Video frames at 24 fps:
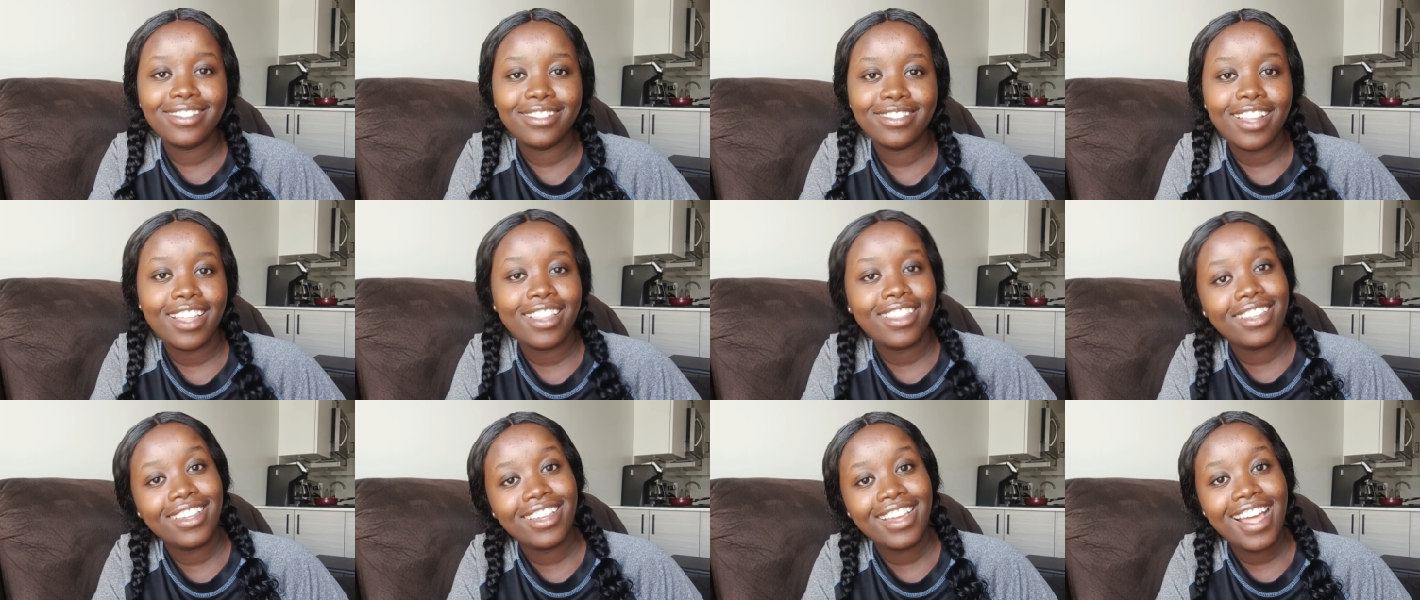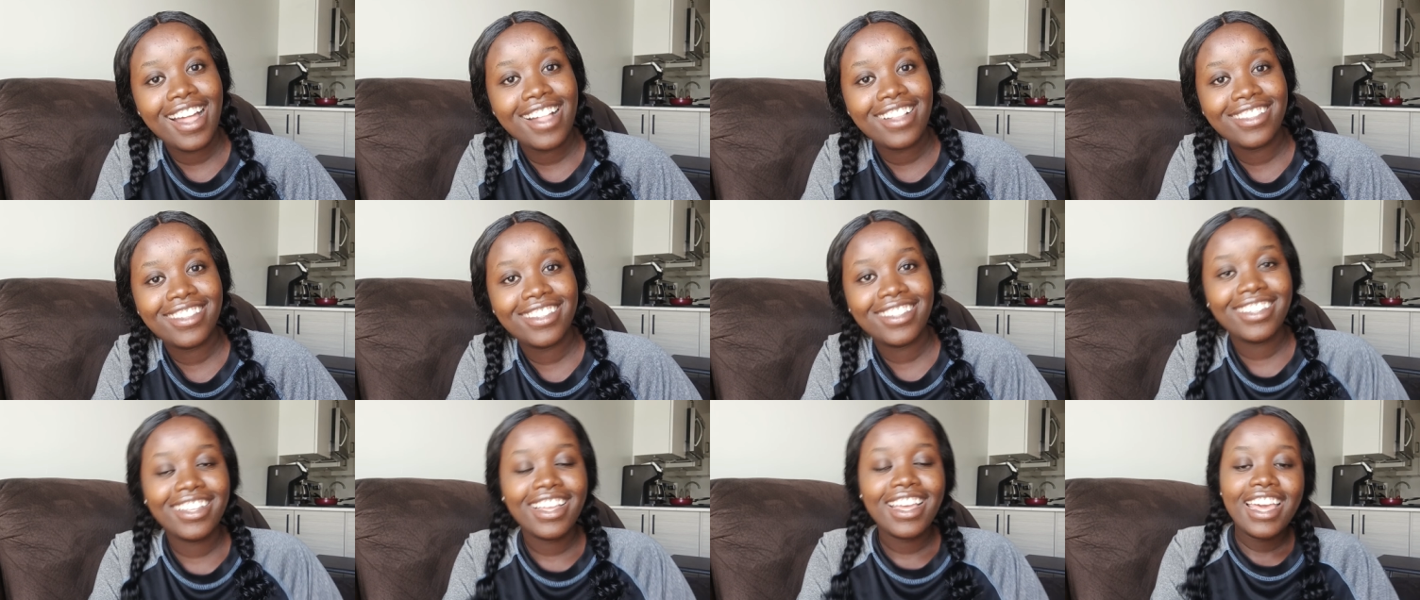nothing
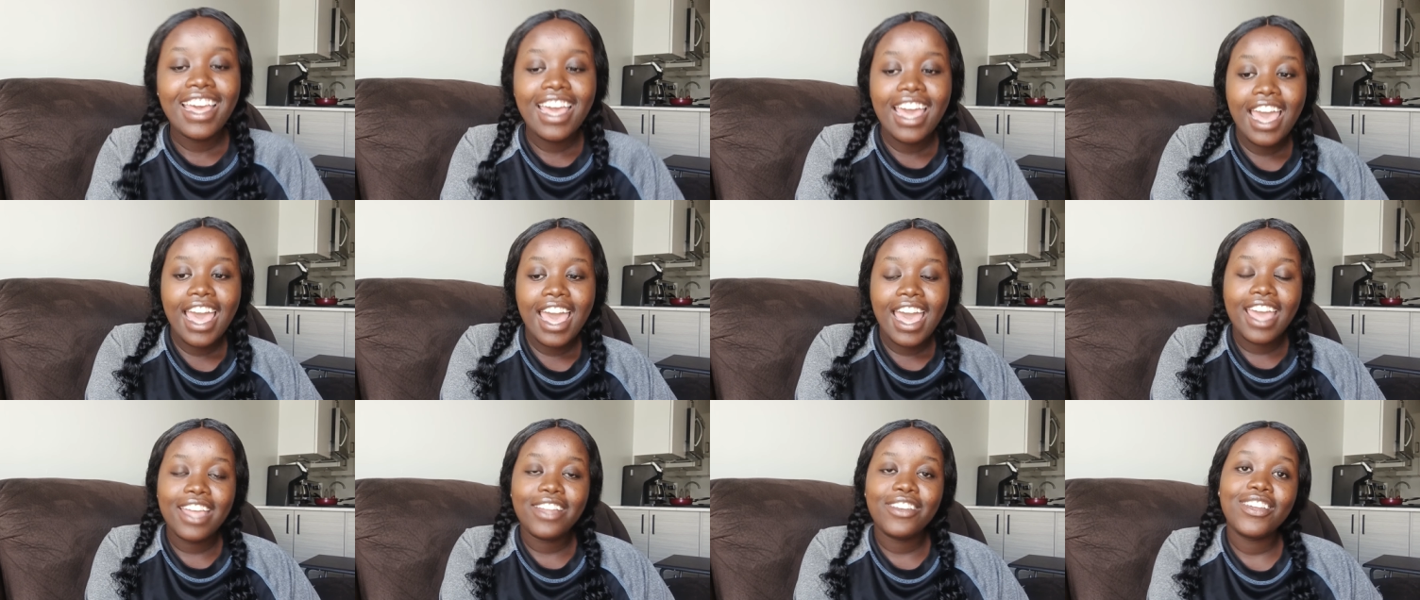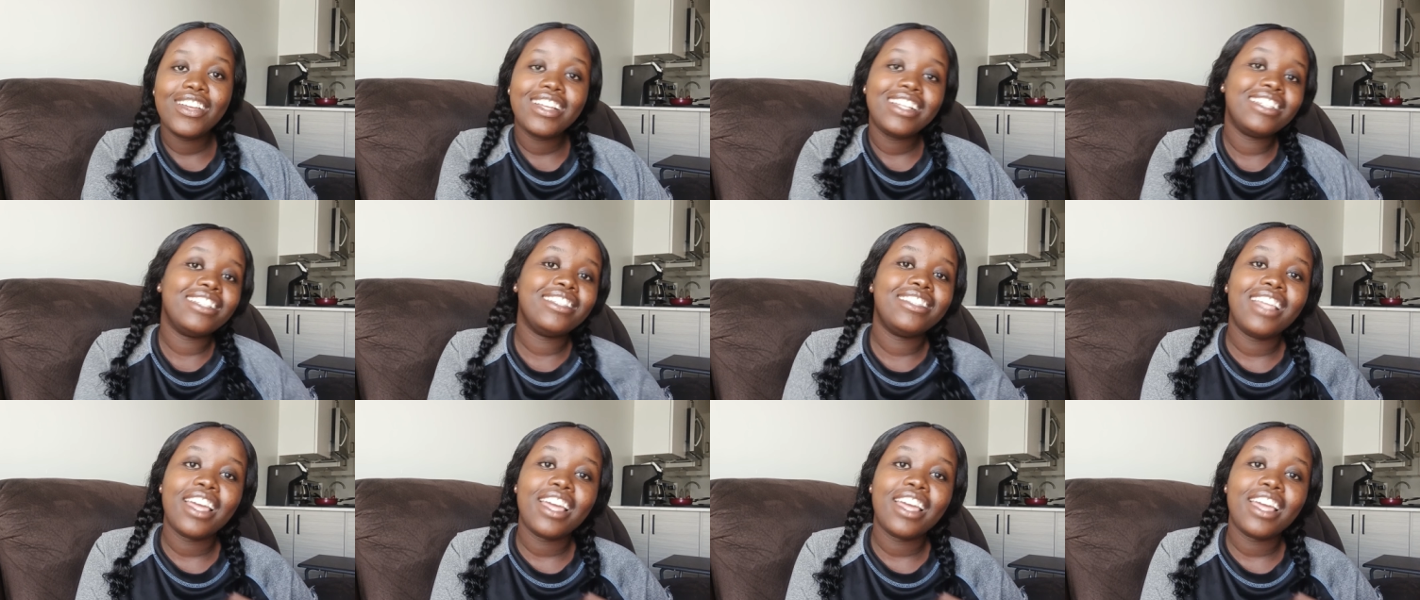else anyways